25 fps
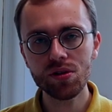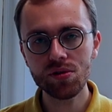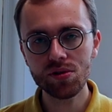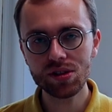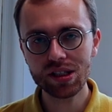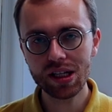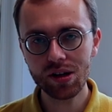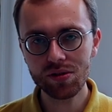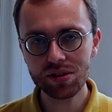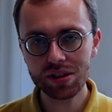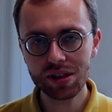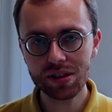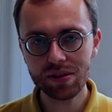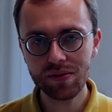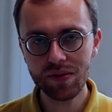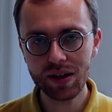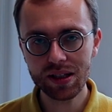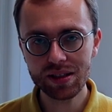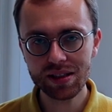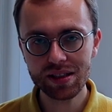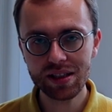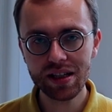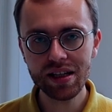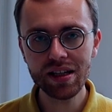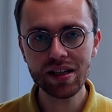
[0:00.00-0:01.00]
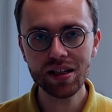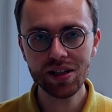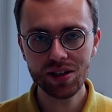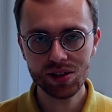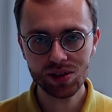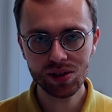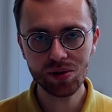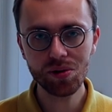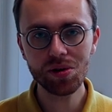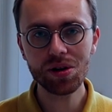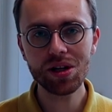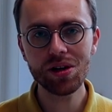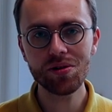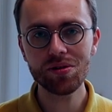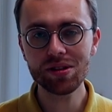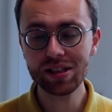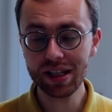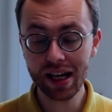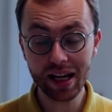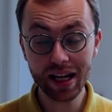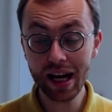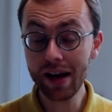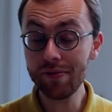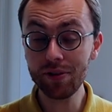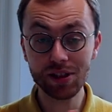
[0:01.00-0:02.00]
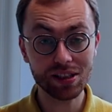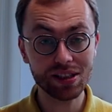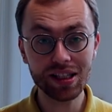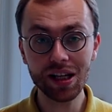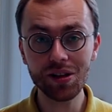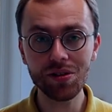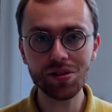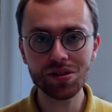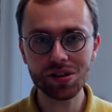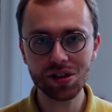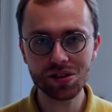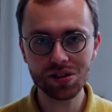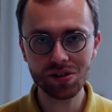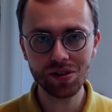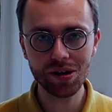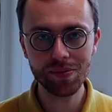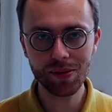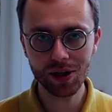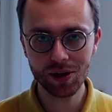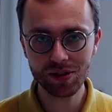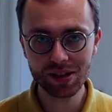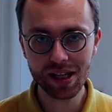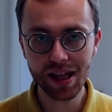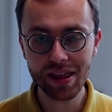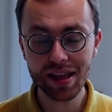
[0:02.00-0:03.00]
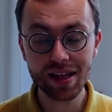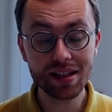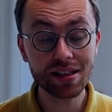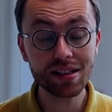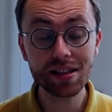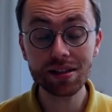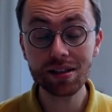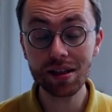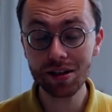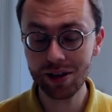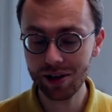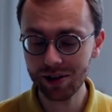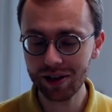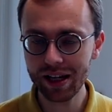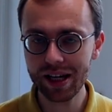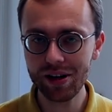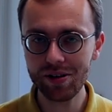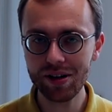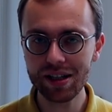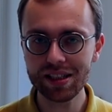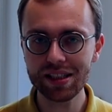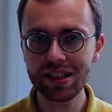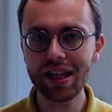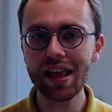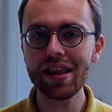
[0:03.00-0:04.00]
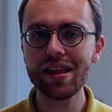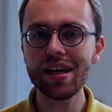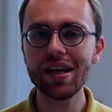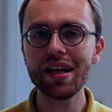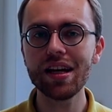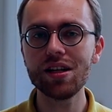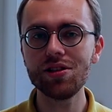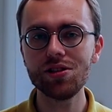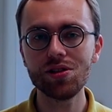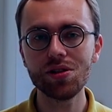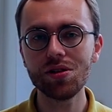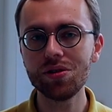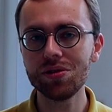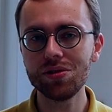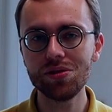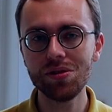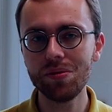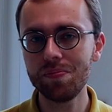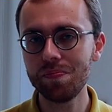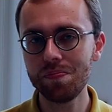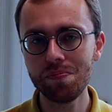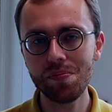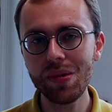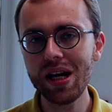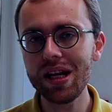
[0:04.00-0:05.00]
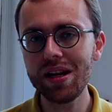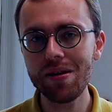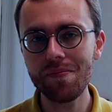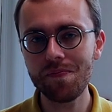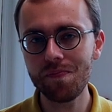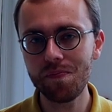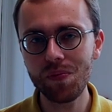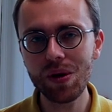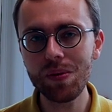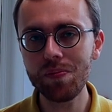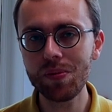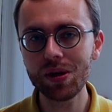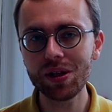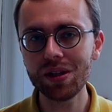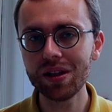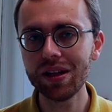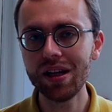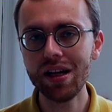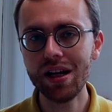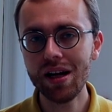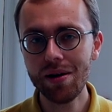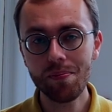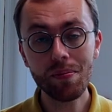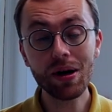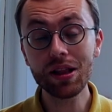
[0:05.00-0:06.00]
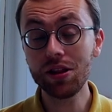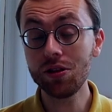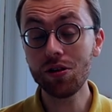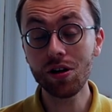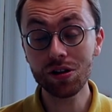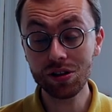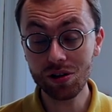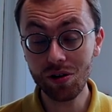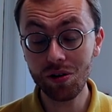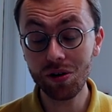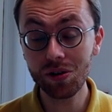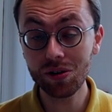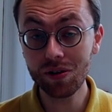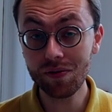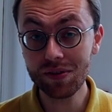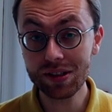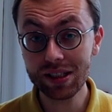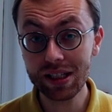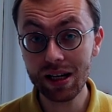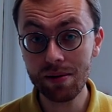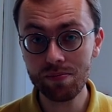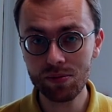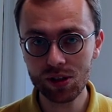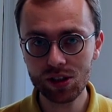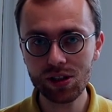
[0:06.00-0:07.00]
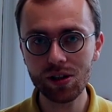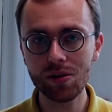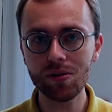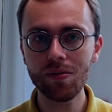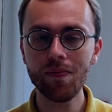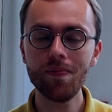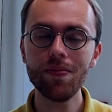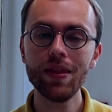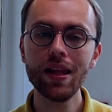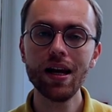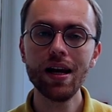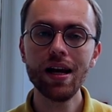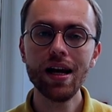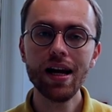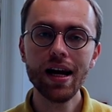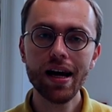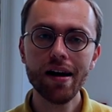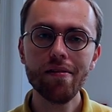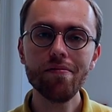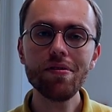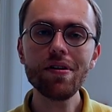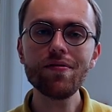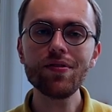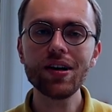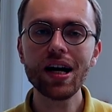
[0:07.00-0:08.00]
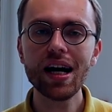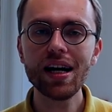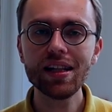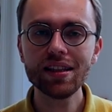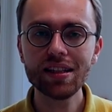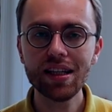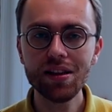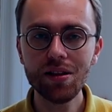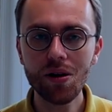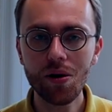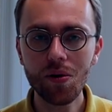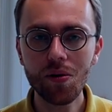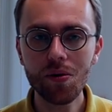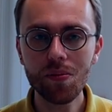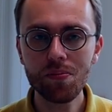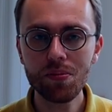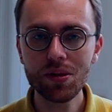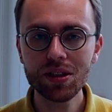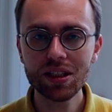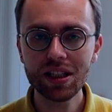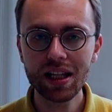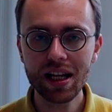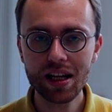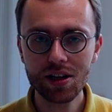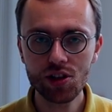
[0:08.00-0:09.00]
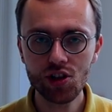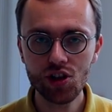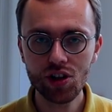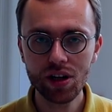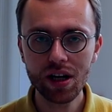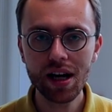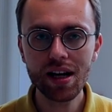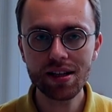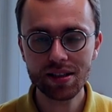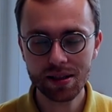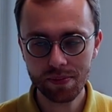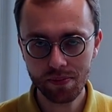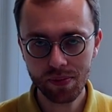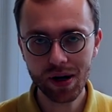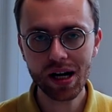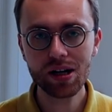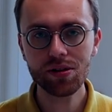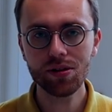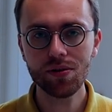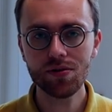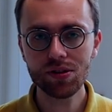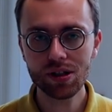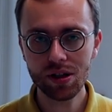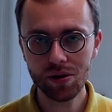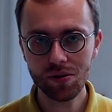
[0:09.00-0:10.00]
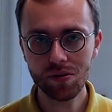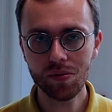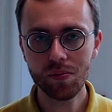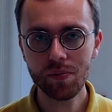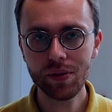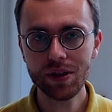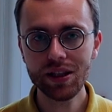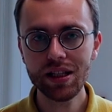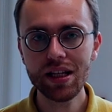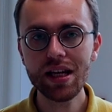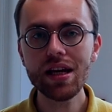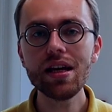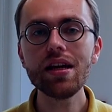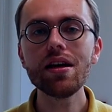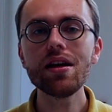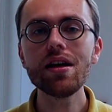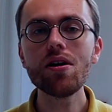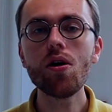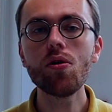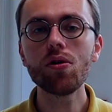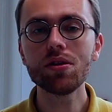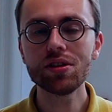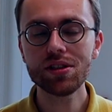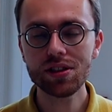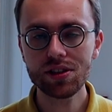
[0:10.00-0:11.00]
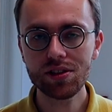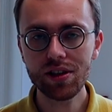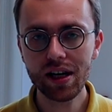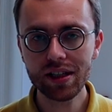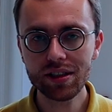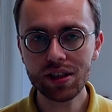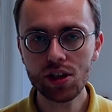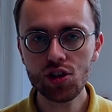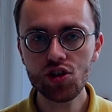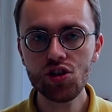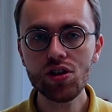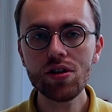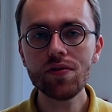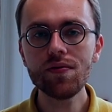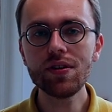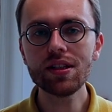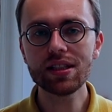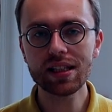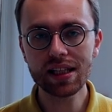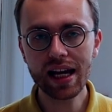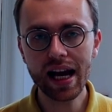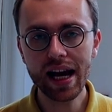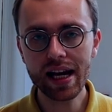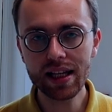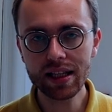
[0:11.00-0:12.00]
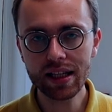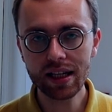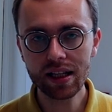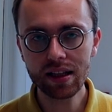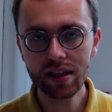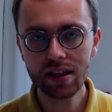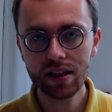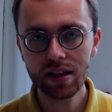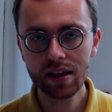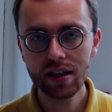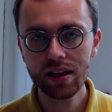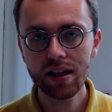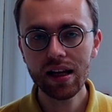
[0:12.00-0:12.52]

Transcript: 2020. So here is like, I will tell you the story because I think this is hilarious. And I think I told to many people, but not all of them. So we've got an open lecture as a part of the open day on strategy with Lionel.